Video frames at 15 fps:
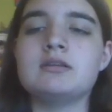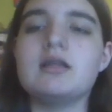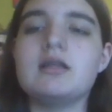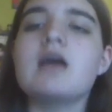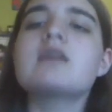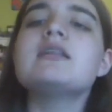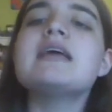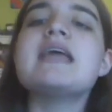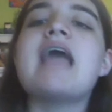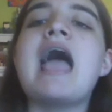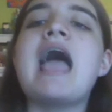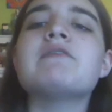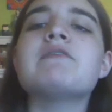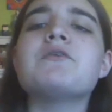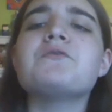Luckily, I
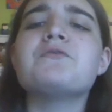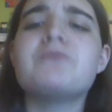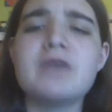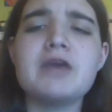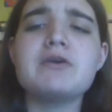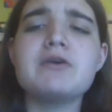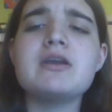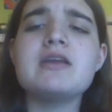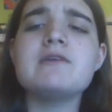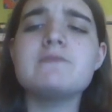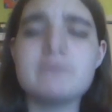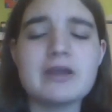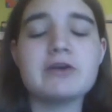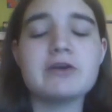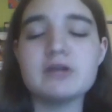have a very,
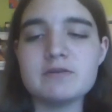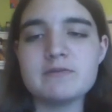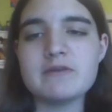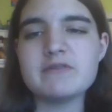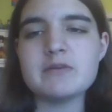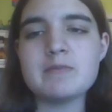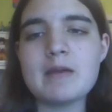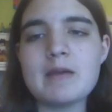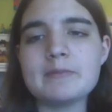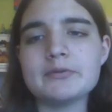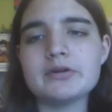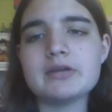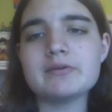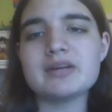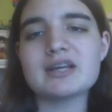very vivid
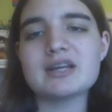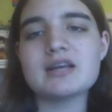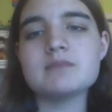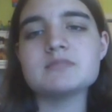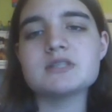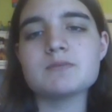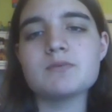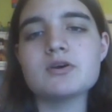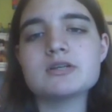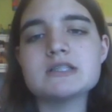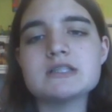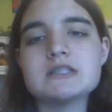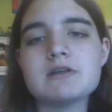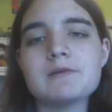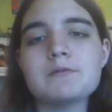memory when it comes to
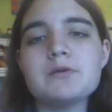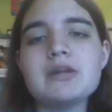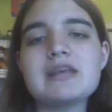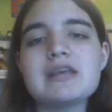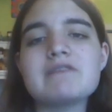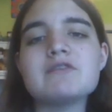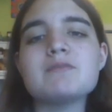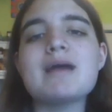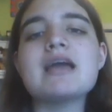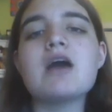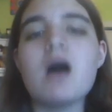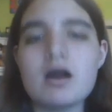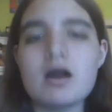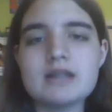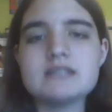books, so I'm going to give you my
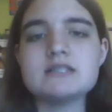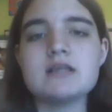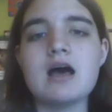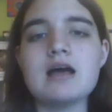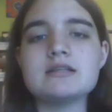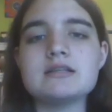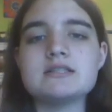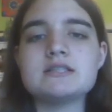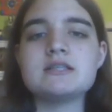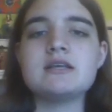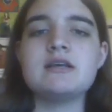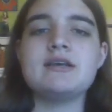honest thoughts.